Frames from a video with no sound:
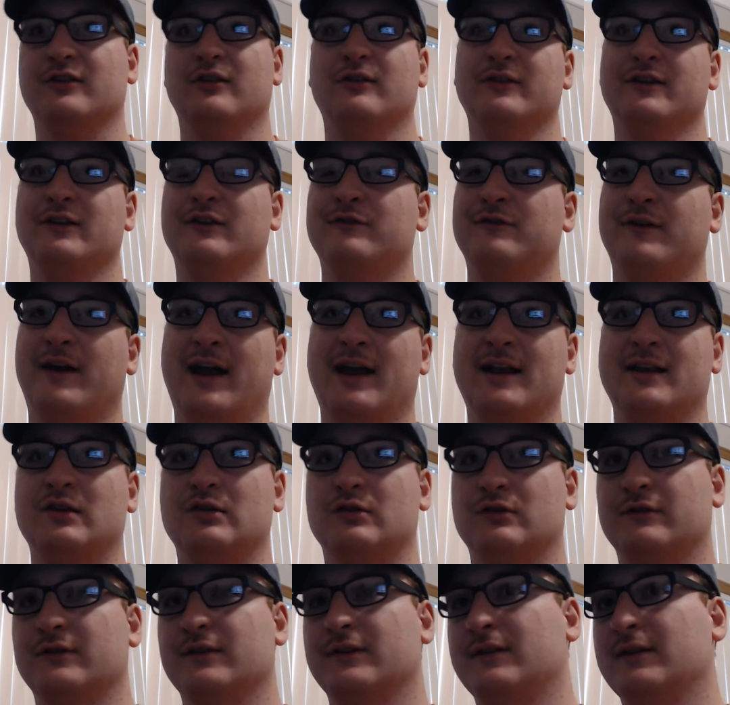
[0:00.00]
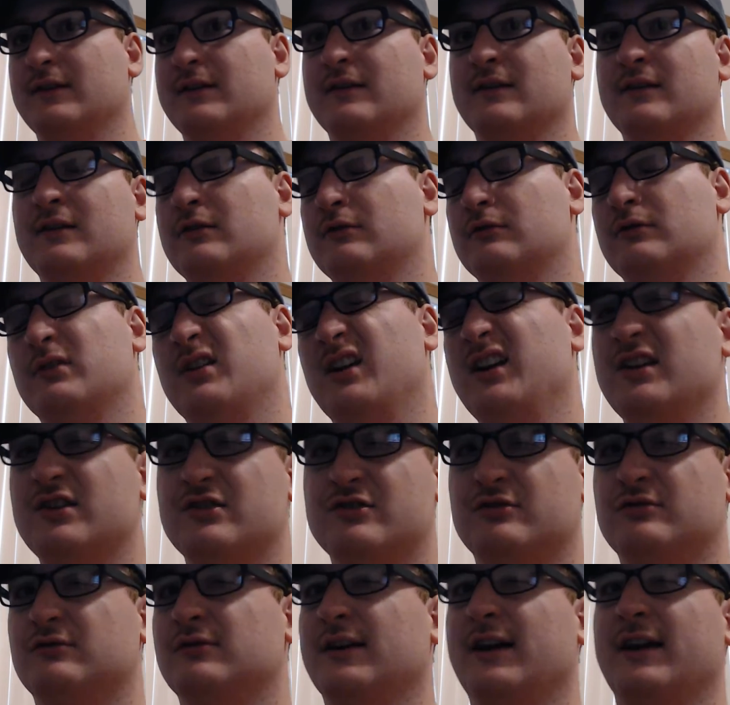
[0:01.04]
all these fan services and
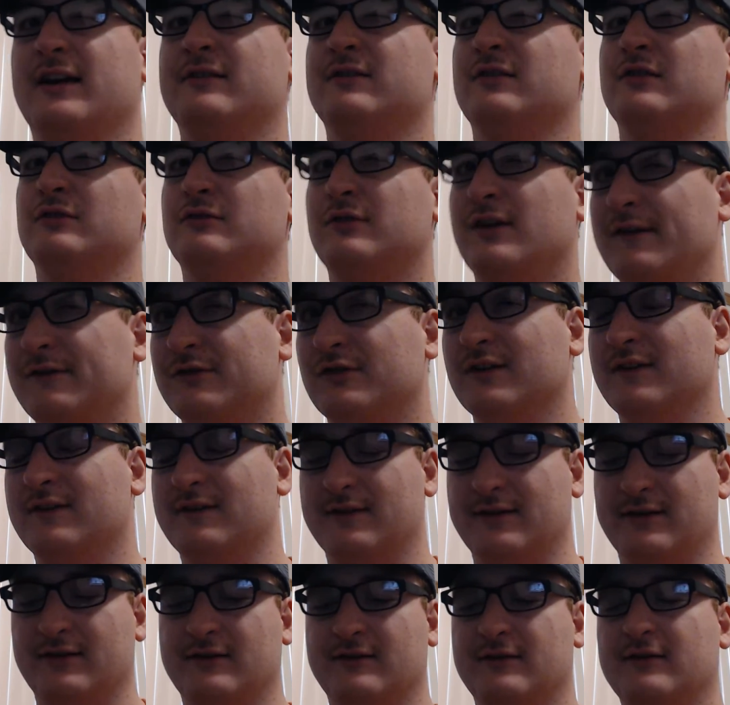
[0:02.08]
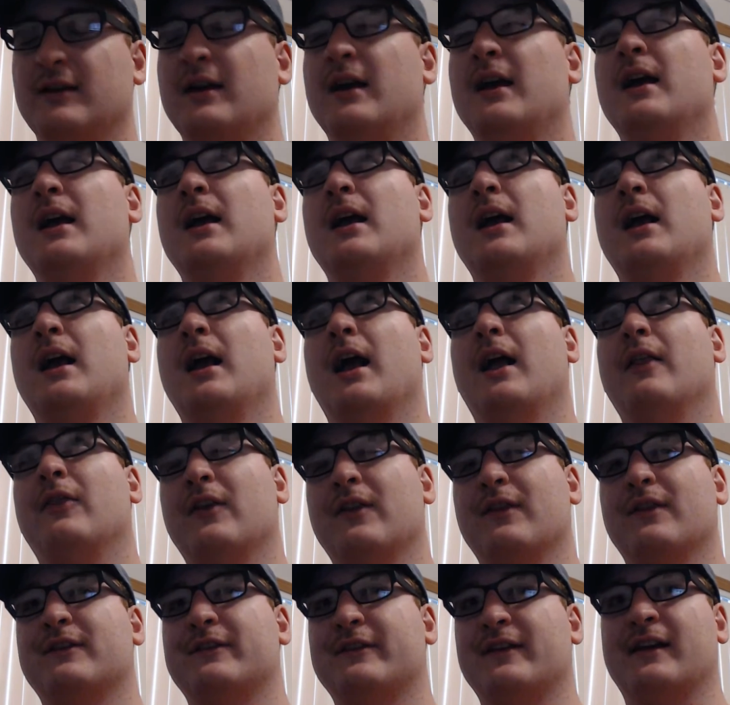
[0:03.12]
Easter eggs and references. And
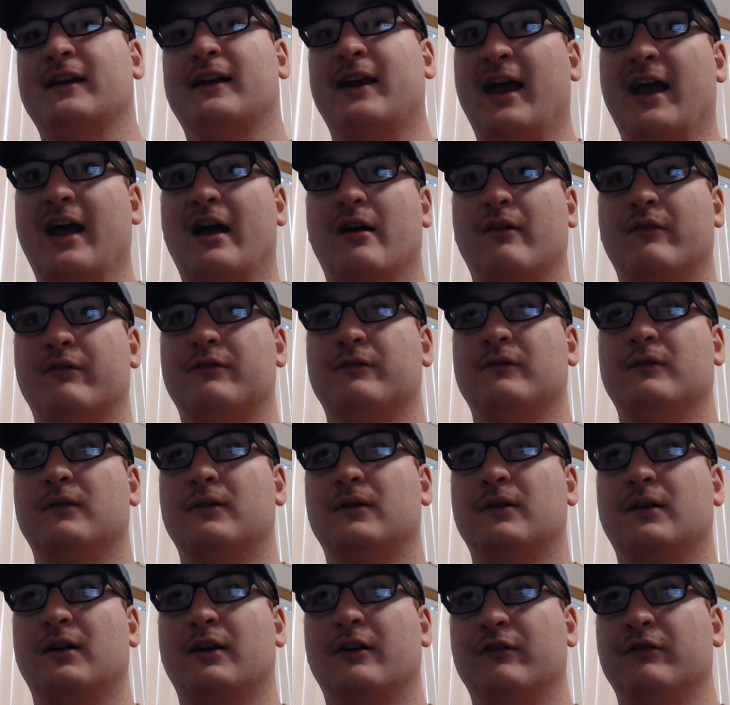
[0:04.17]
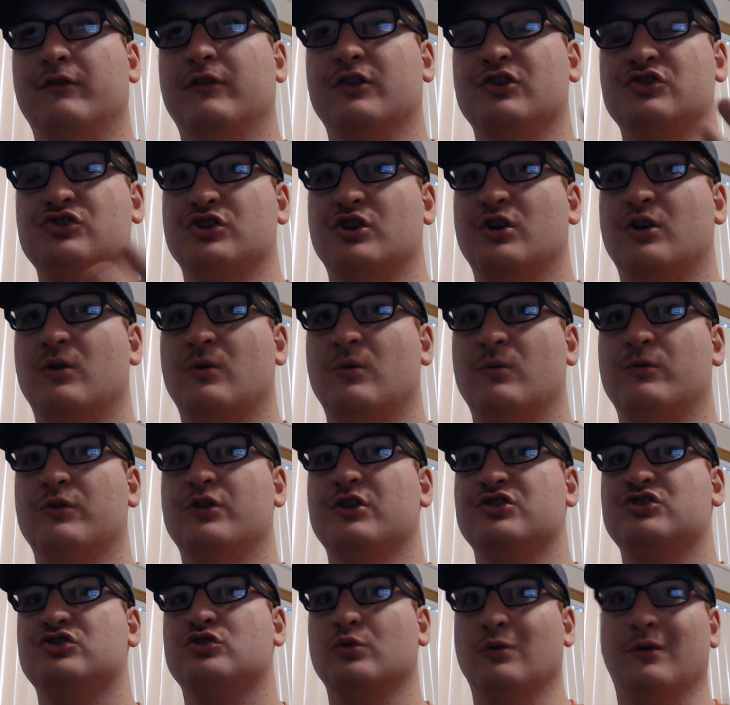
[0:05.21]
then the second half of the show, the
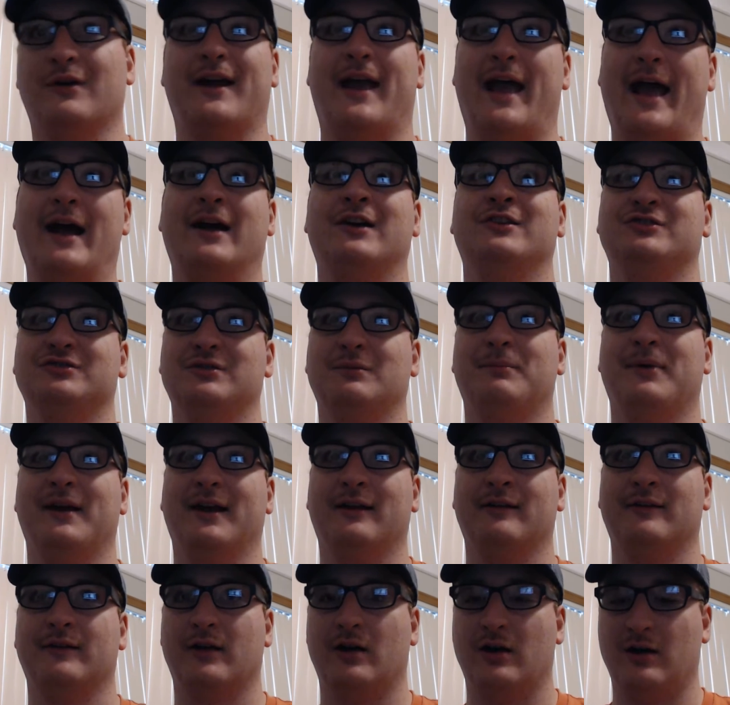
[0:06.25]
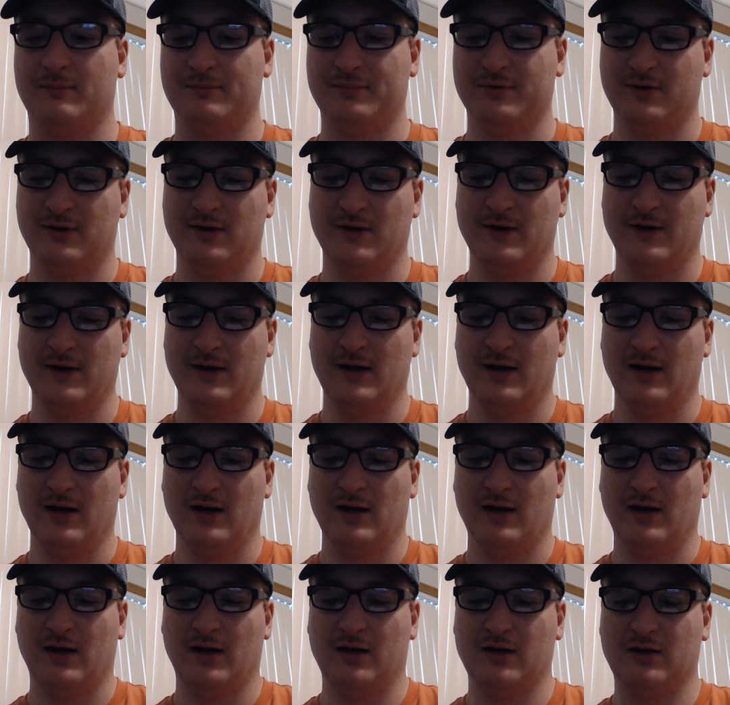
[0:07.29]
story actually picks up.
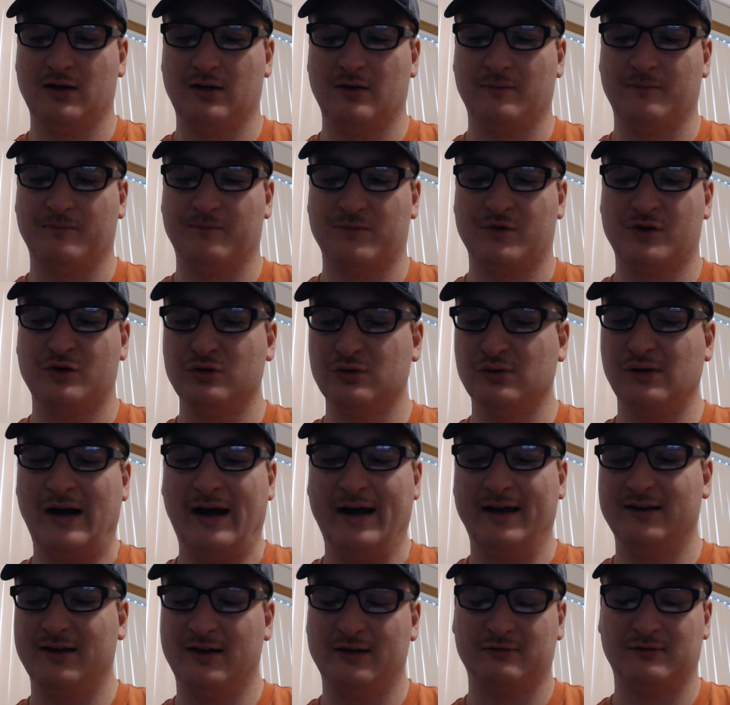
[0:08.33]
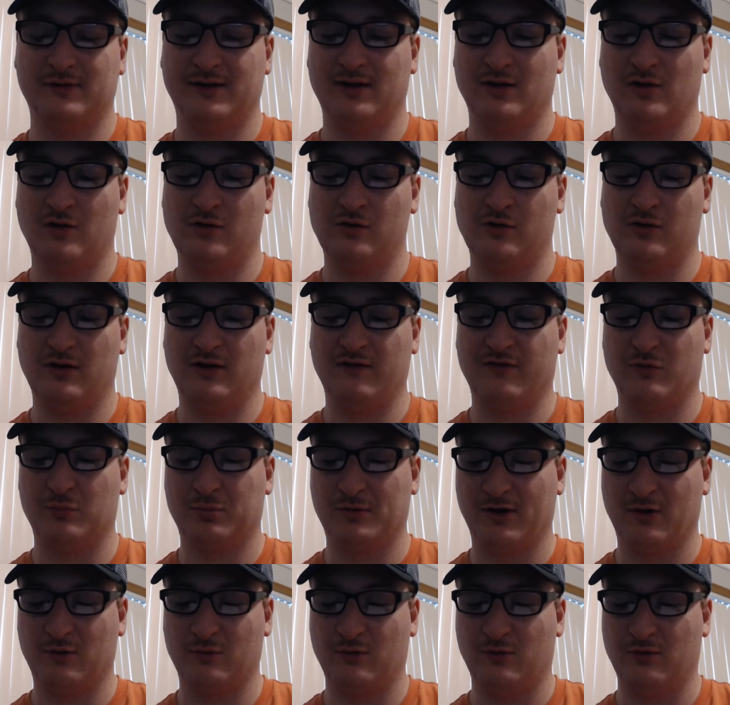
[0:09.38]
Cool highlight reel of the
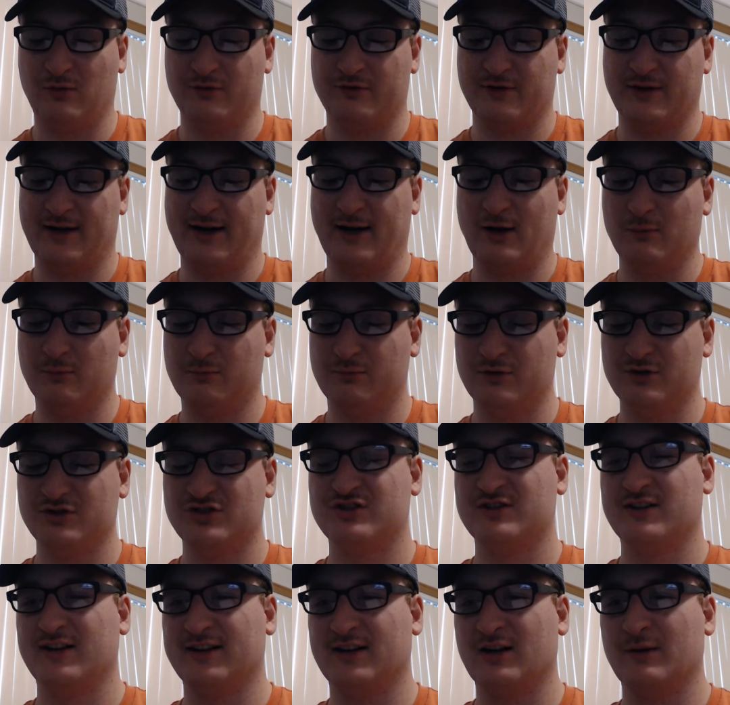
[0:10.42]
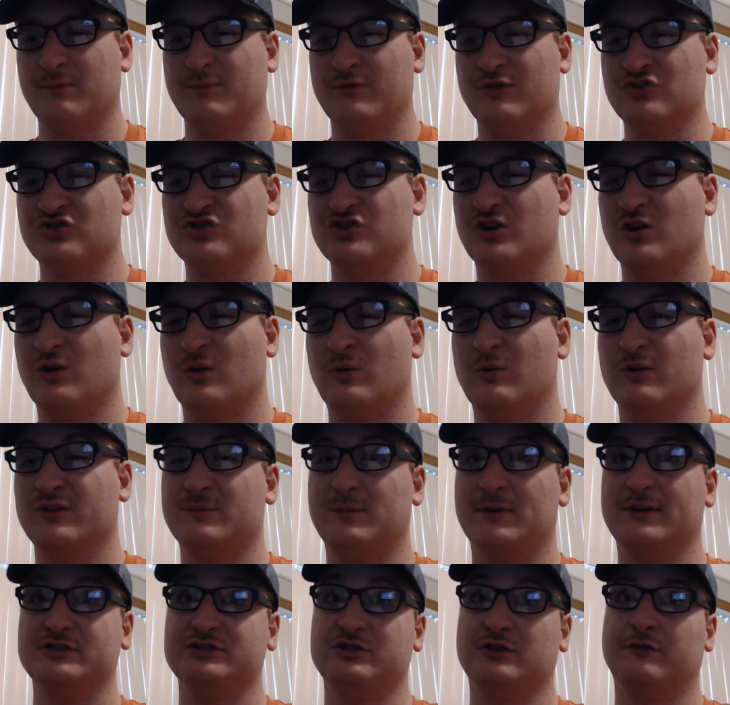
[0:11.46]
prequels that help set up the show,
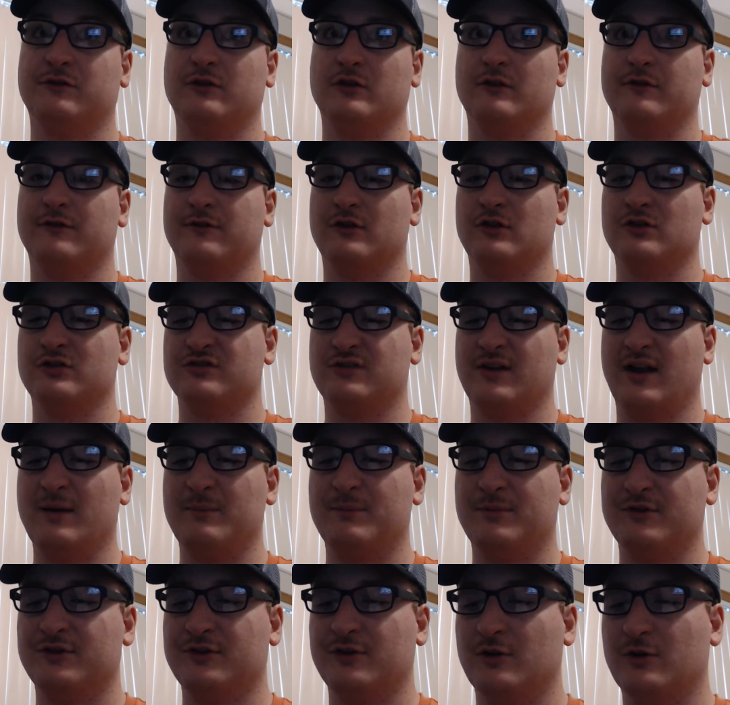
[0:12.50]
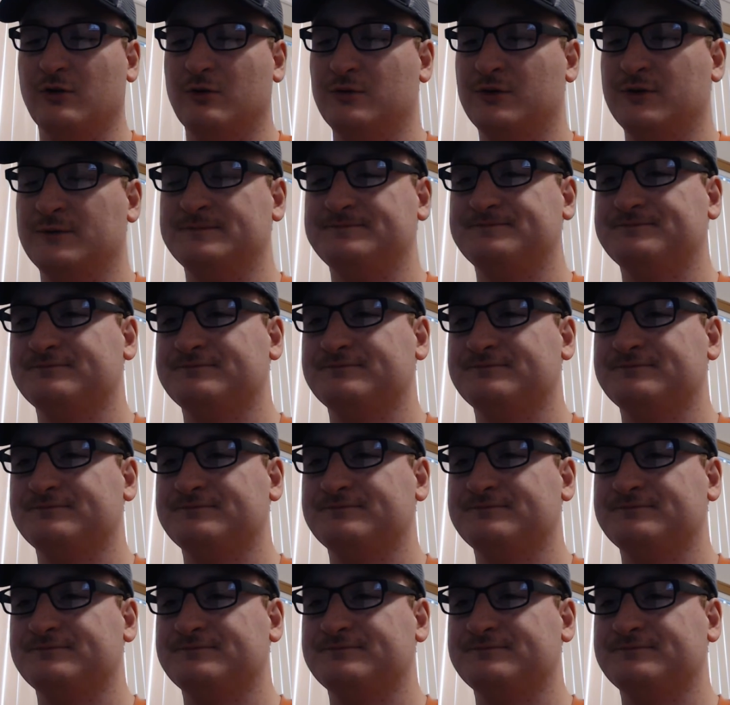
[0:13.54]
especially for the first episode.